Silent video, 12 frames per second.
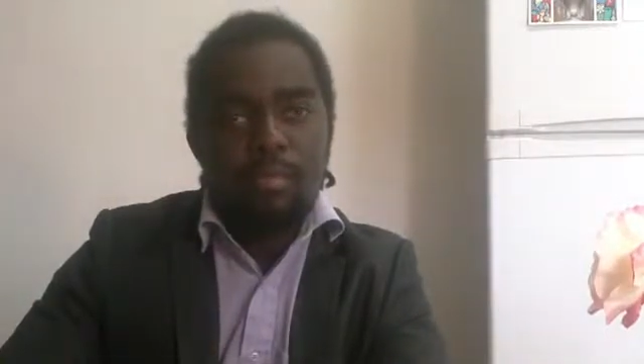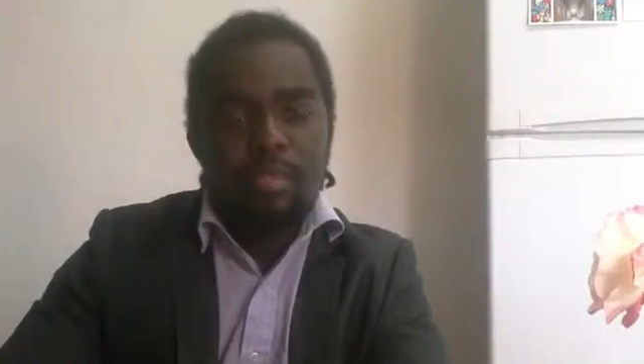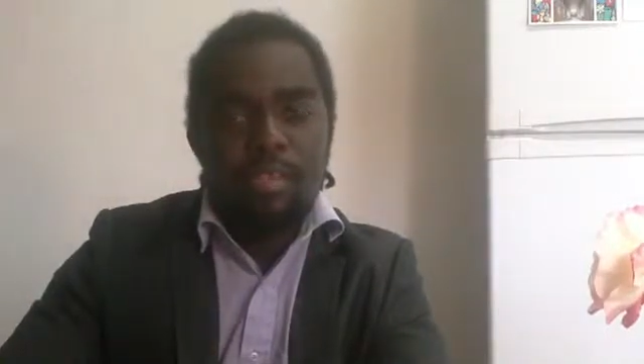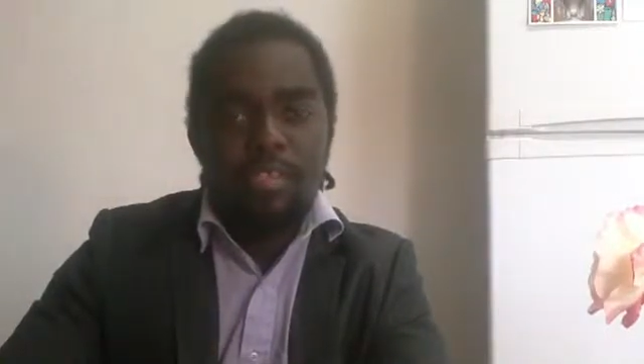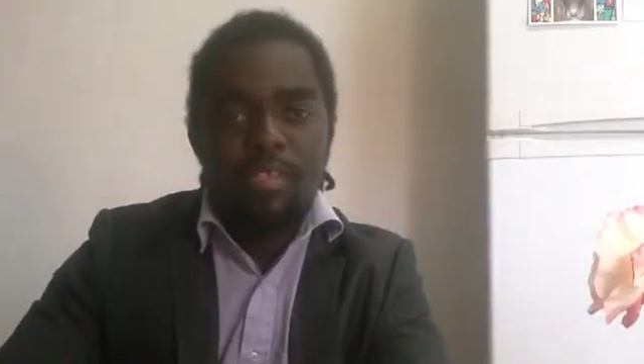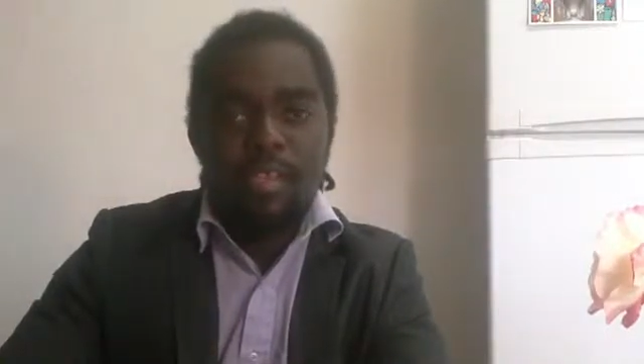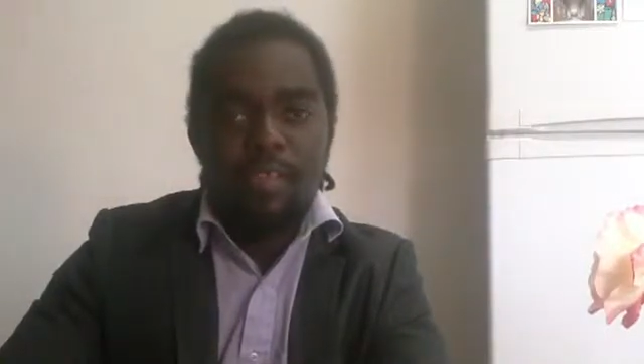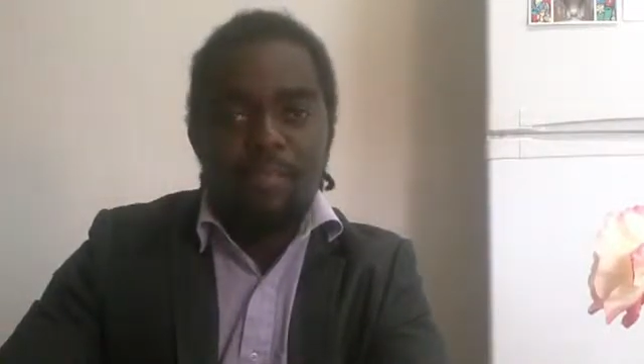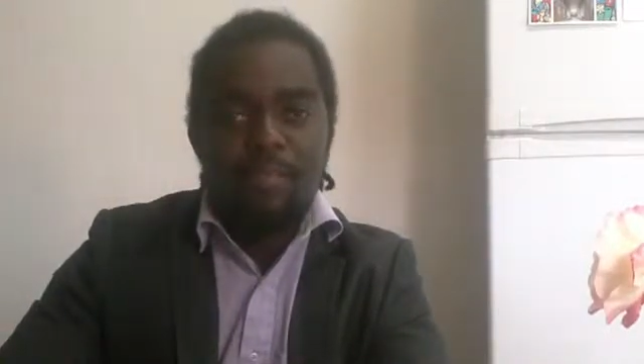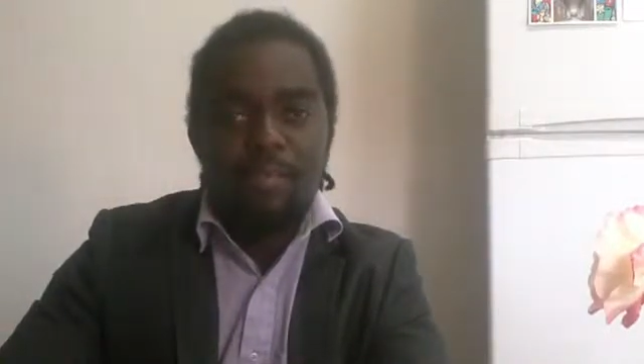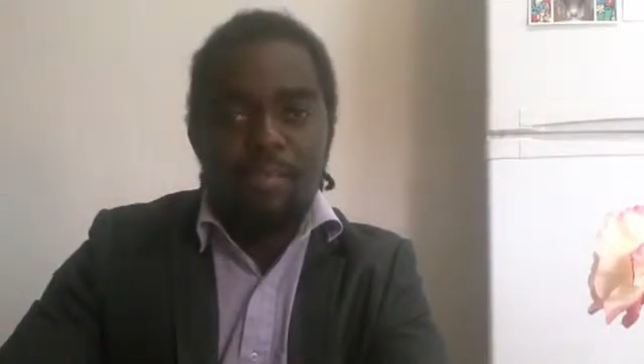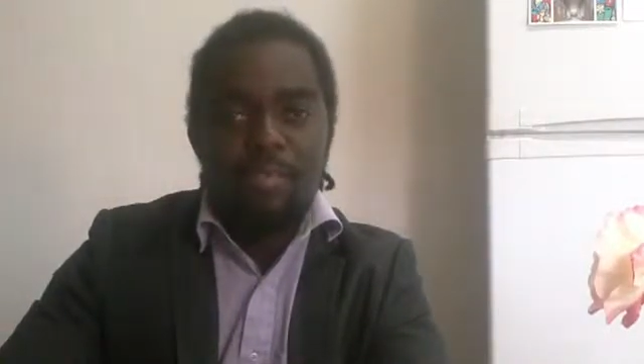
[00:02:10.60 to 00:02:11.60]
Yes, they
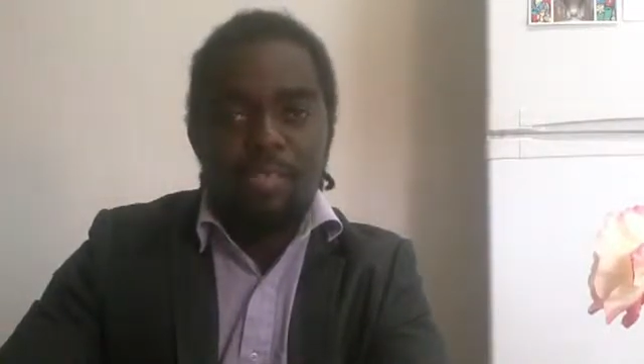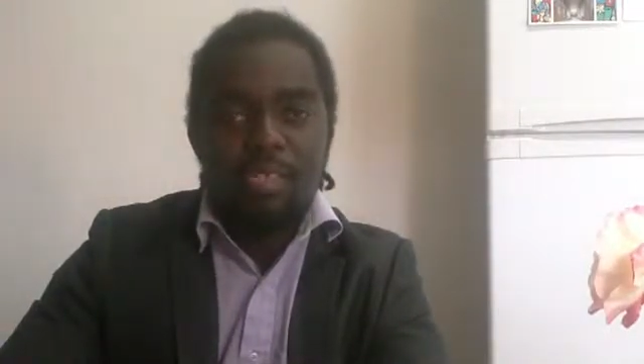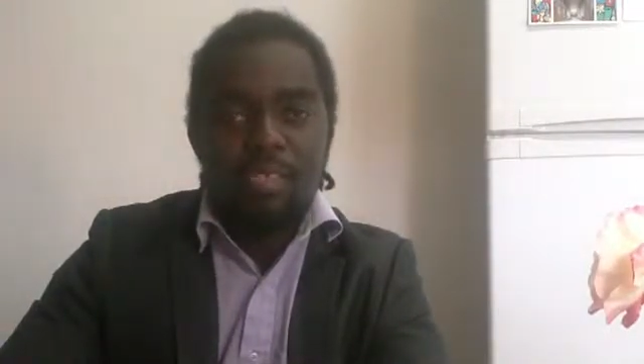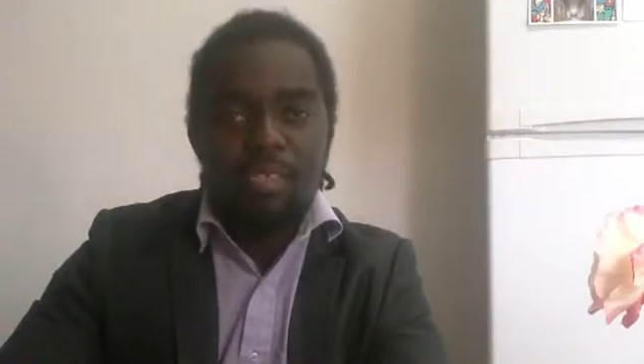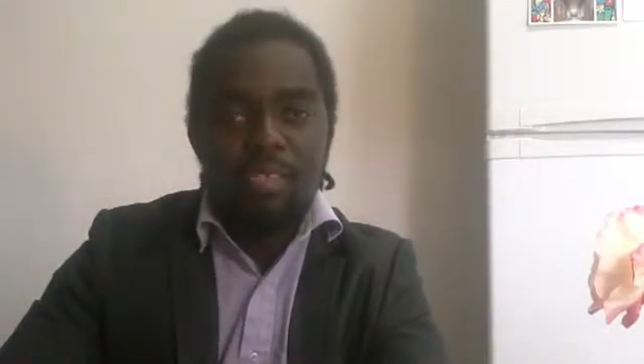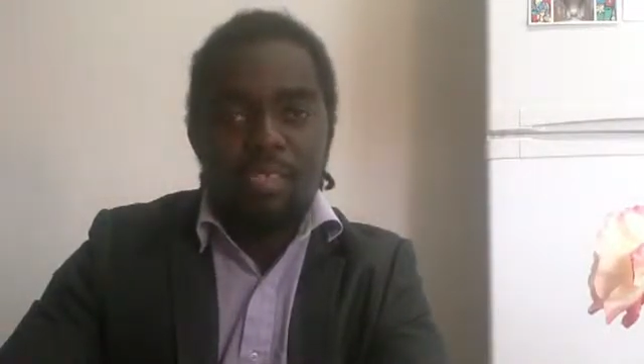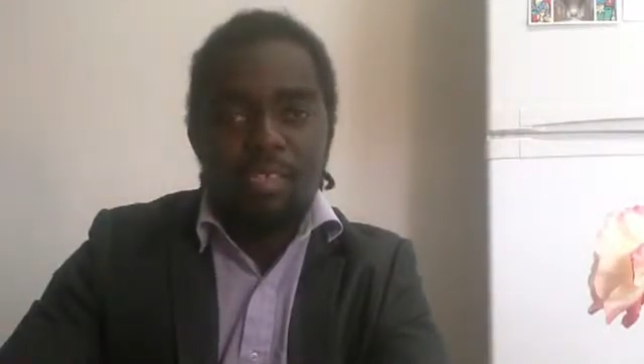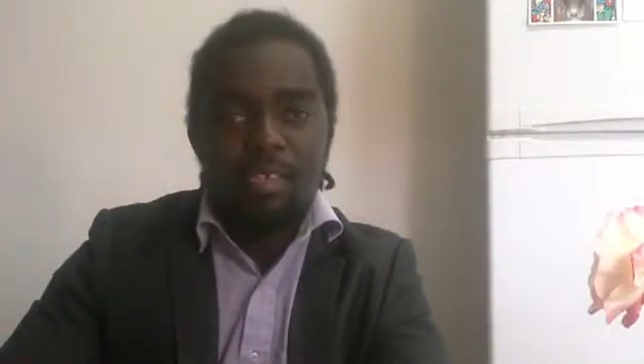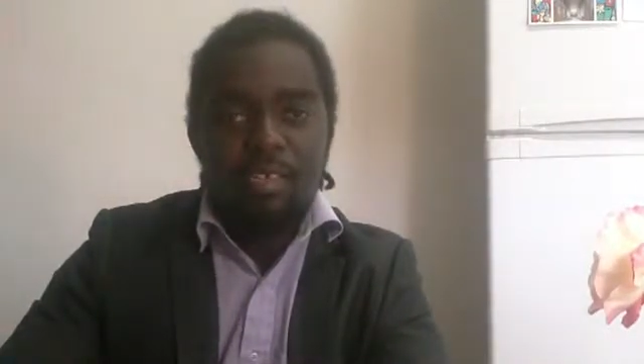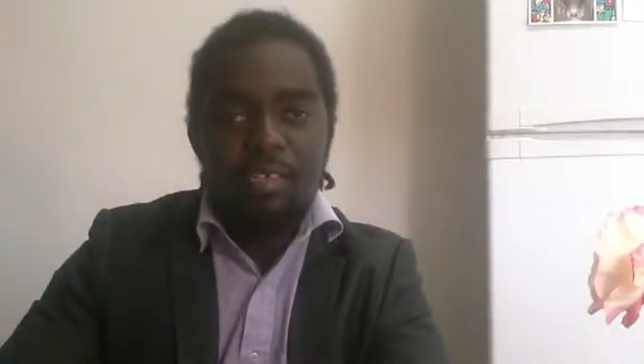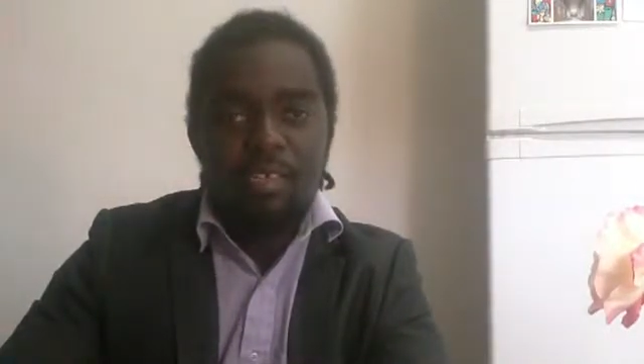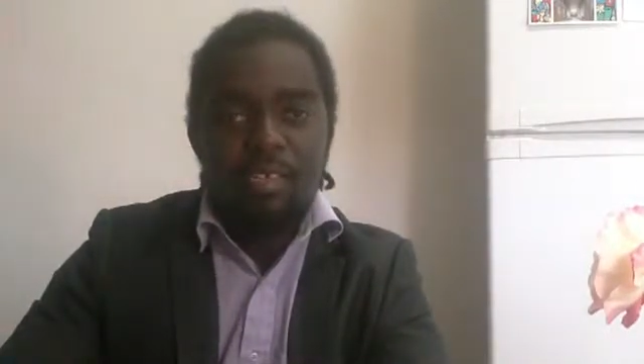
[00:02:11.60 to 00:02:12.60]
have properties such as
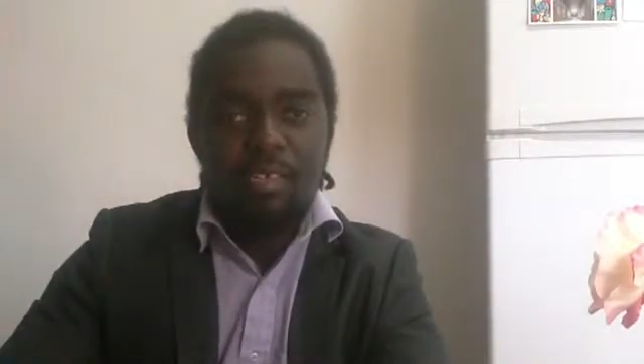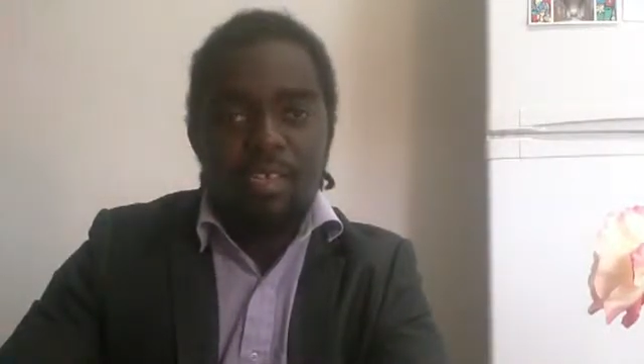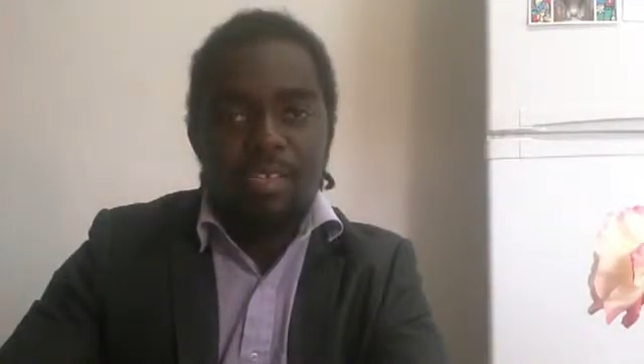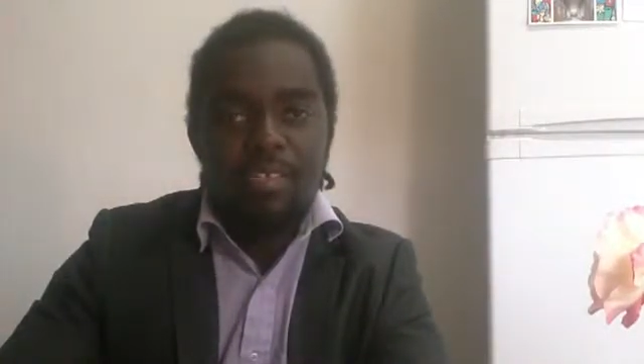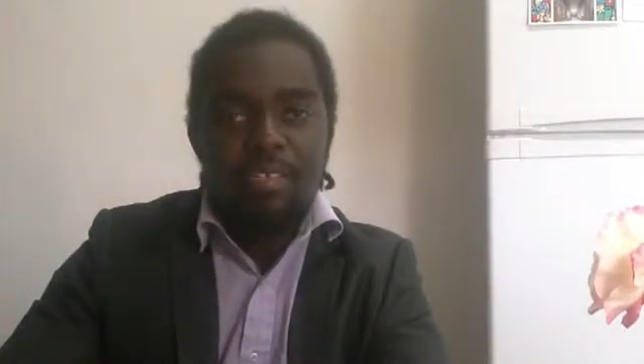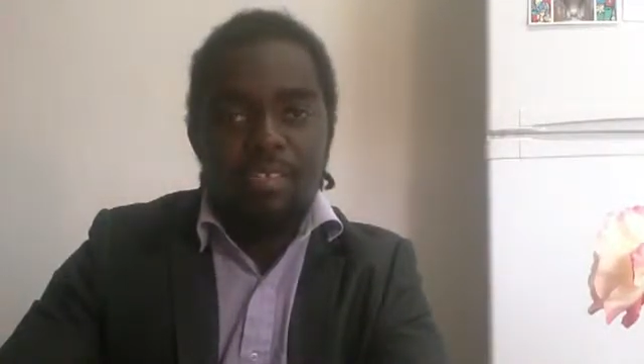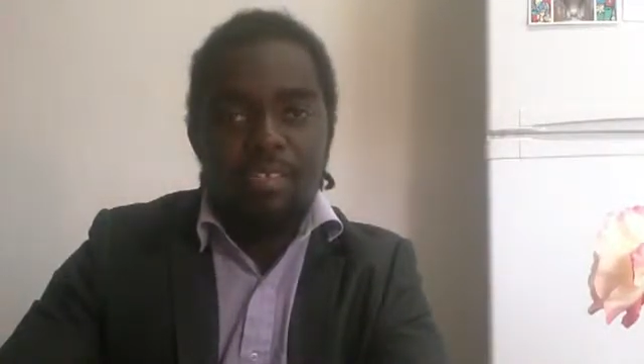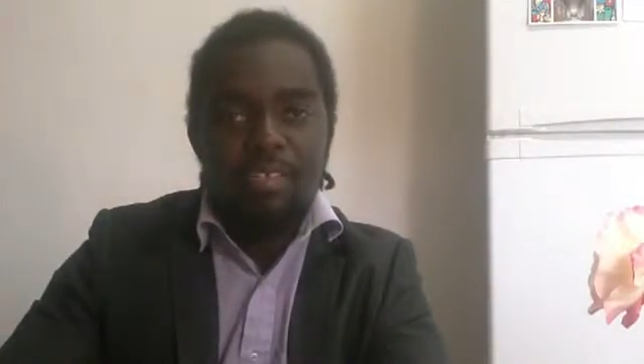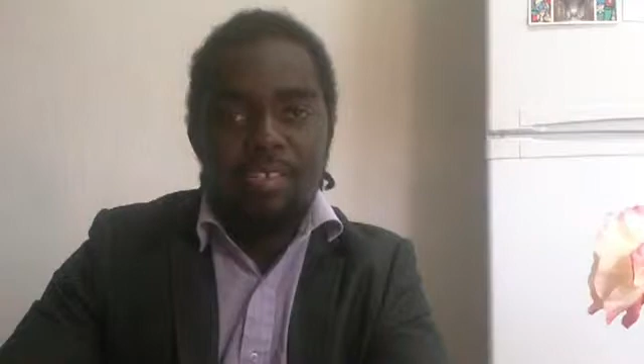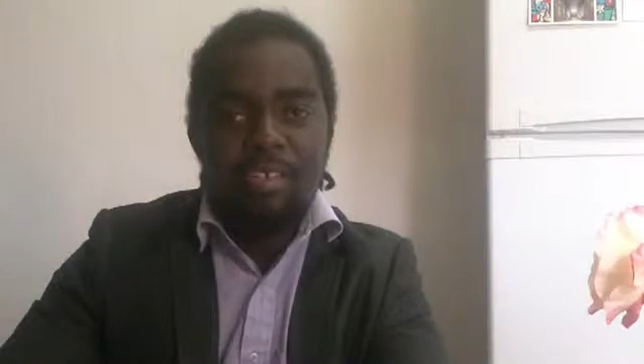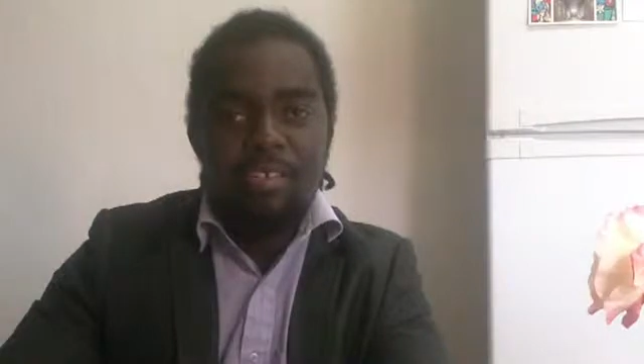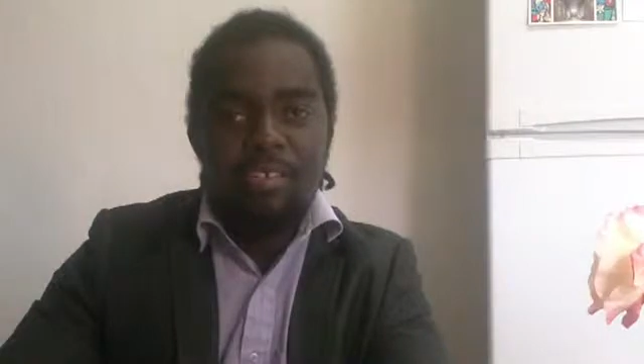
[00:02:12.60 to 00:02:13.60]
charge, and the
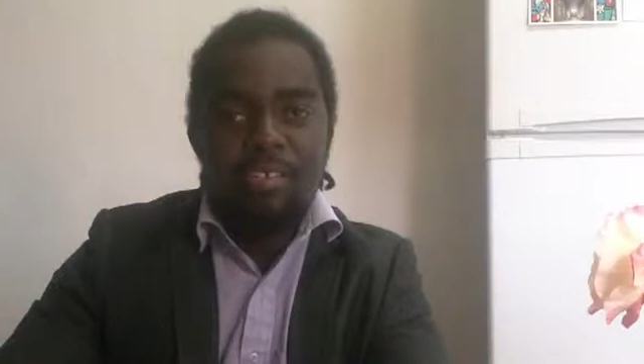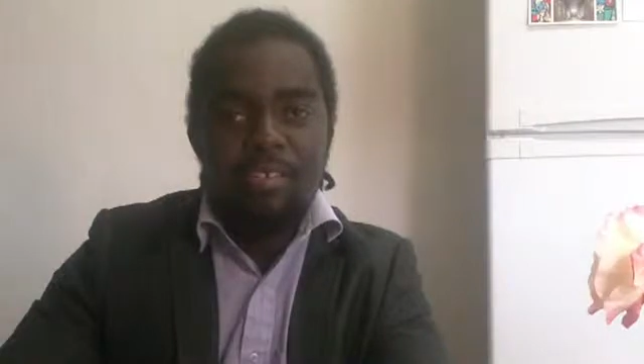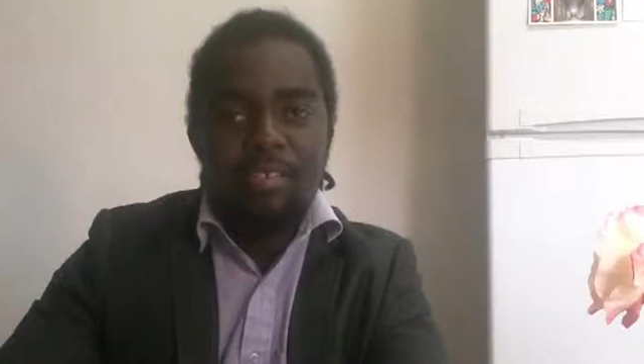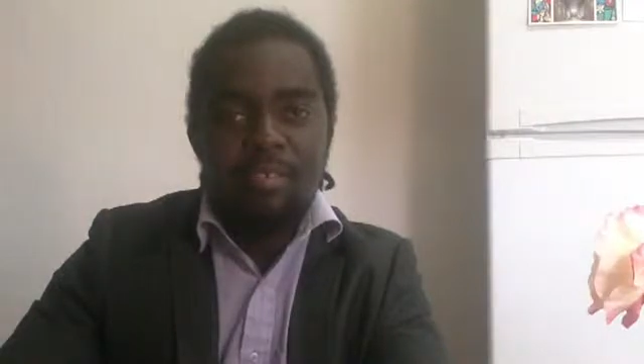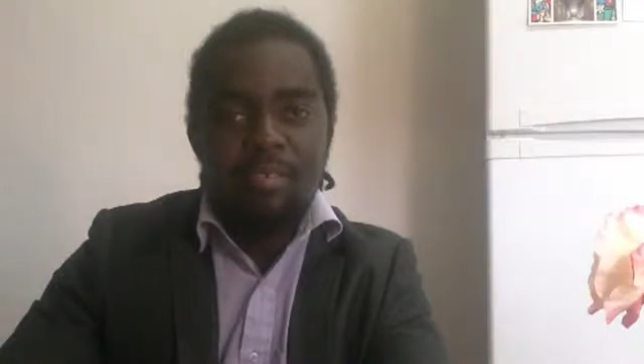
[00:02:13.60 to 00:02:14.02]
charge